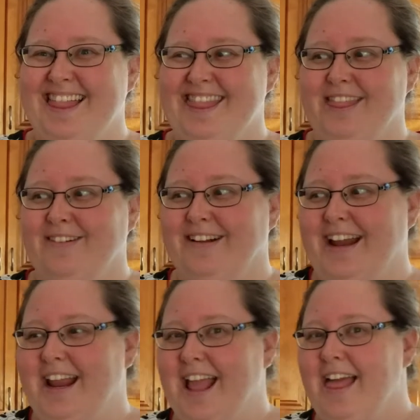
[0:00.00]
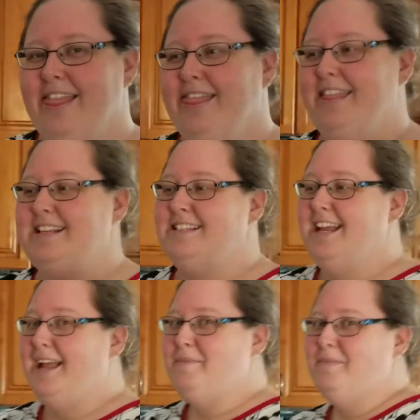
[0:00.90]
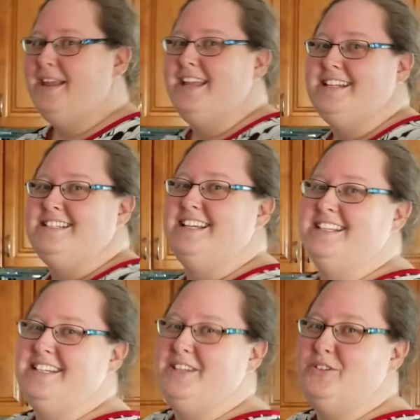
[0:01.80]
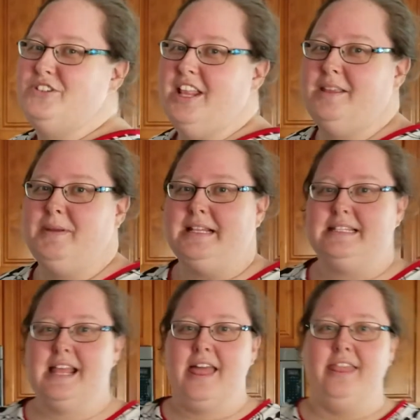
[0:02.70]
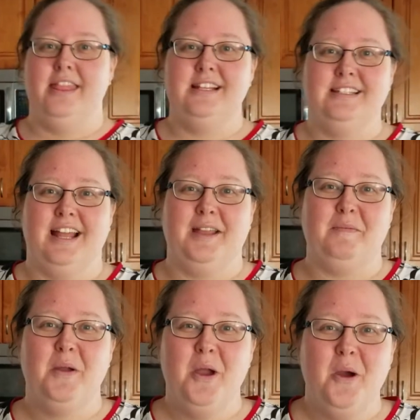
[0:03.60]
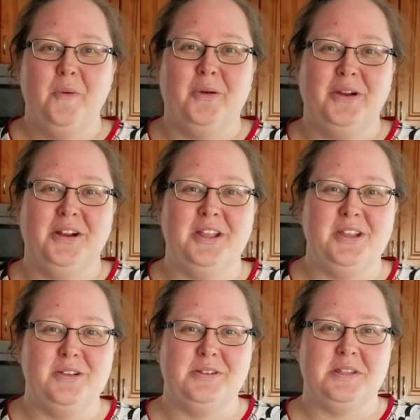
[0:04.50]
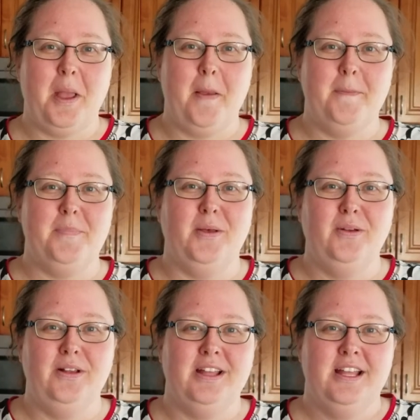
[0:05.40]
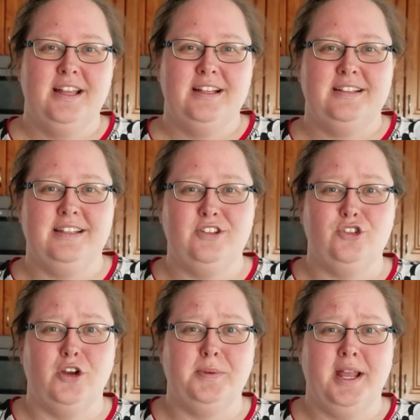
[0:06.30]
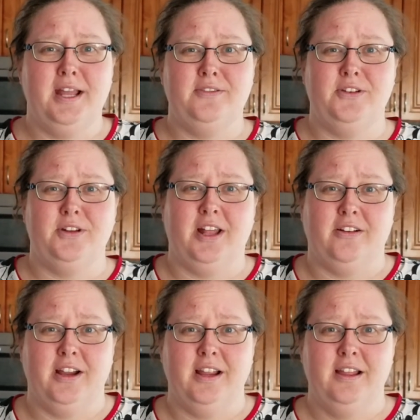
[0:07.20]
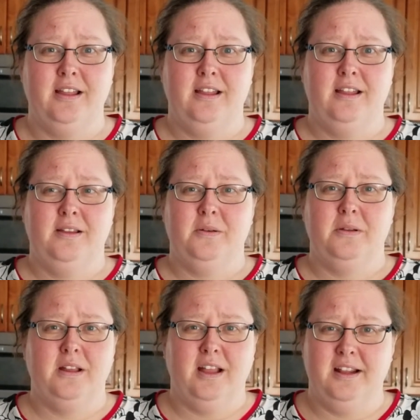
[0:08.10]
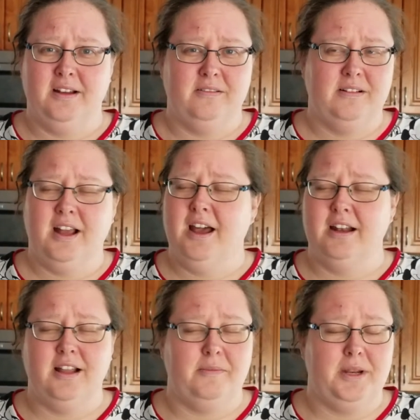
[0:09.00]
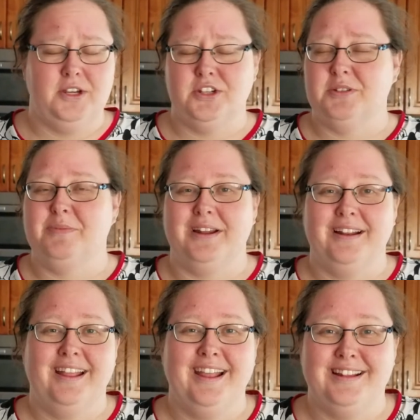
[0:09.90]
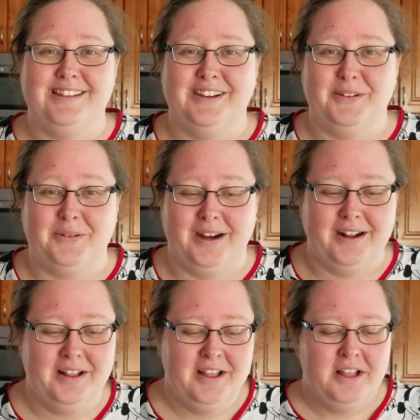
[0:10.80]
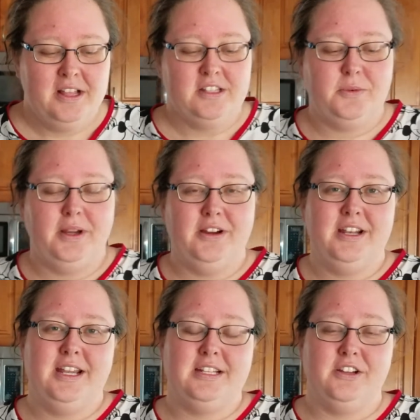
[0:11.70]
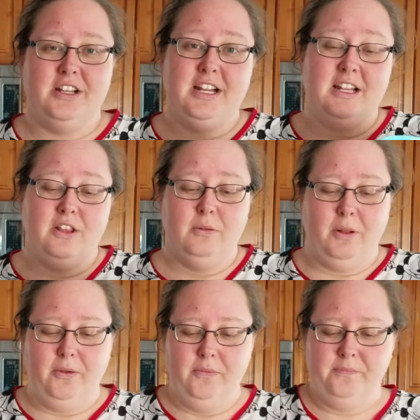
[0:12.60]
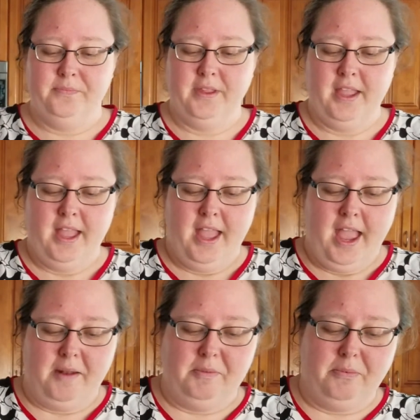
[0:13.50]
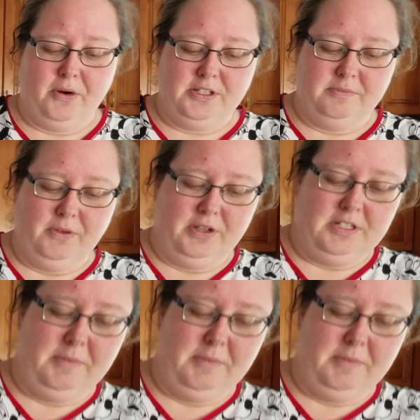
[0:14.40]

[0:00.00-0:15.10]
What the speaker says: 3. This time, it doesn't use jelly beans. This time, we're gonna use milk, dish soap, and food coloring. I know, odd combinations, but it's gonna work. So what you're gonna need is you're gonna need a little bowl, and I'm gonna pour some milk into my